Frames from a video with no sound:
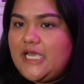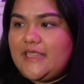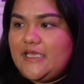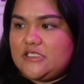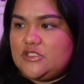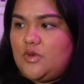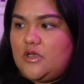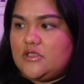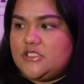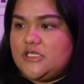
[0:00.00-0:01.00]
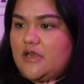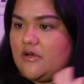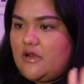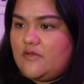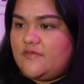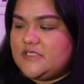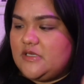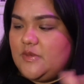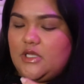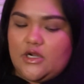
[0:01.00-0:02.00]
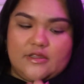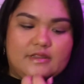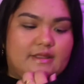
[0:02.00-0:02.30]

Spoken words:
I think it's a duology. I don't know if it's going to be longer than